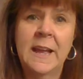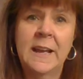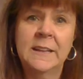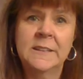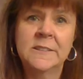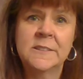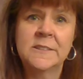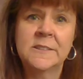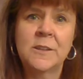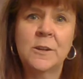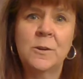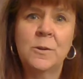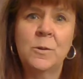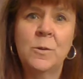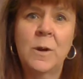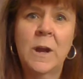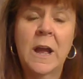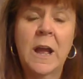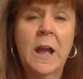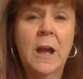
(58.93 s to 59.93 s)
And
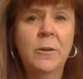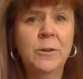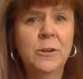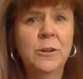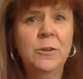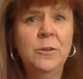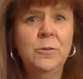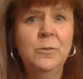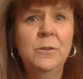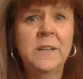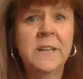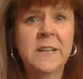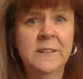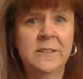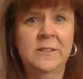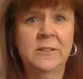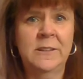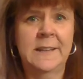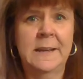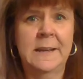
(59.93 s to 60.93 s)
so, how do you
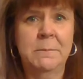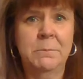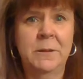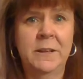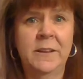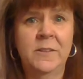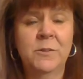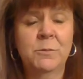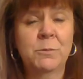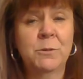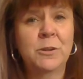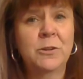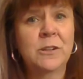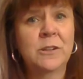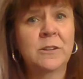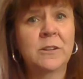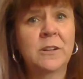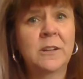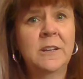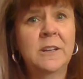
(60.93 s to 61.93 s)
get to that place where you
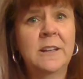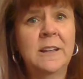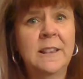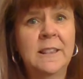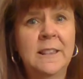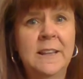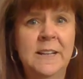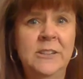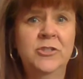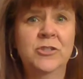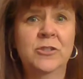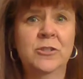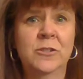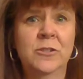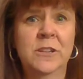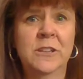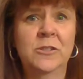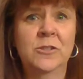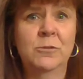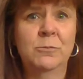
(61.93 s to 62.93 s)
can let
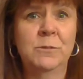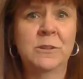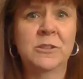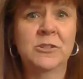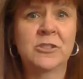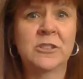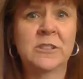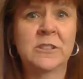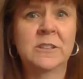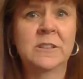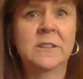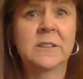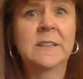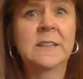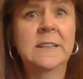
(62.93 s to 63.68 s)
your intuition